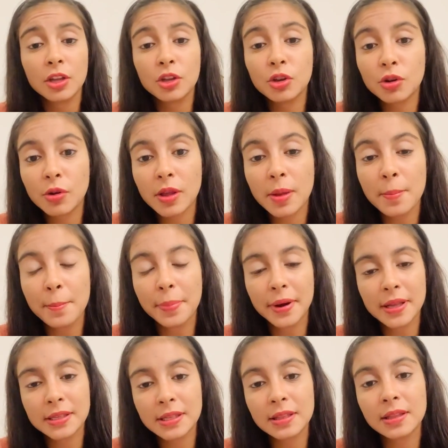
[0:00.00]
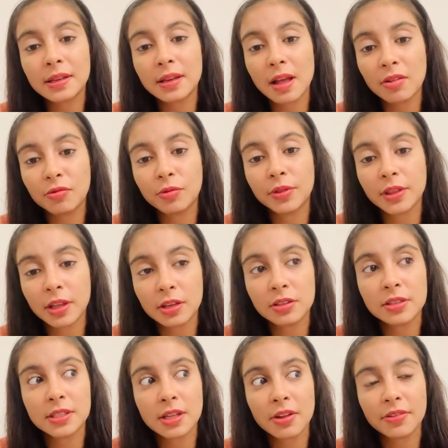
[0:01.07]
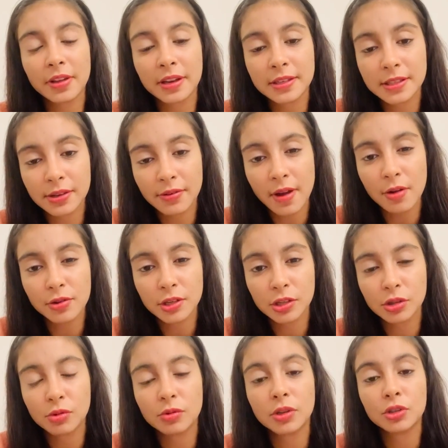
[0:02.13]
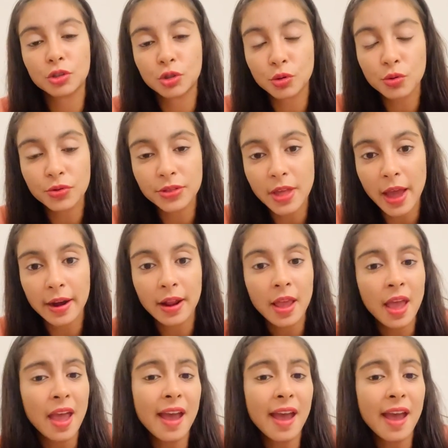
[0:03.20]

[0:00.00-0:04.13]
embracing the love within yourself and surrounding you, and do that.